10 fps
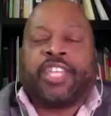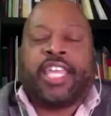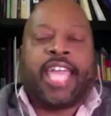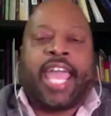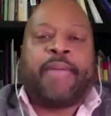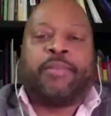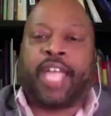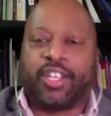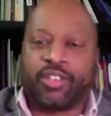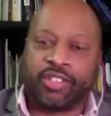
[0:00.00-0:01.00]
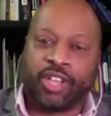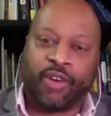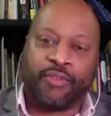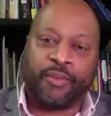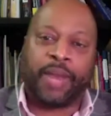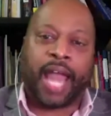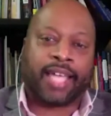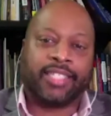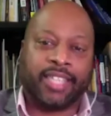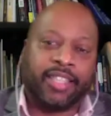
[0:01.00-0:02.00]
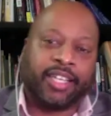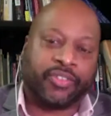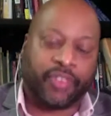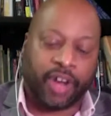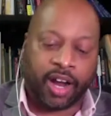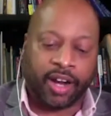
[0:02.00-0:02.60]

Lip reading: game changers though, from what I can see thus far.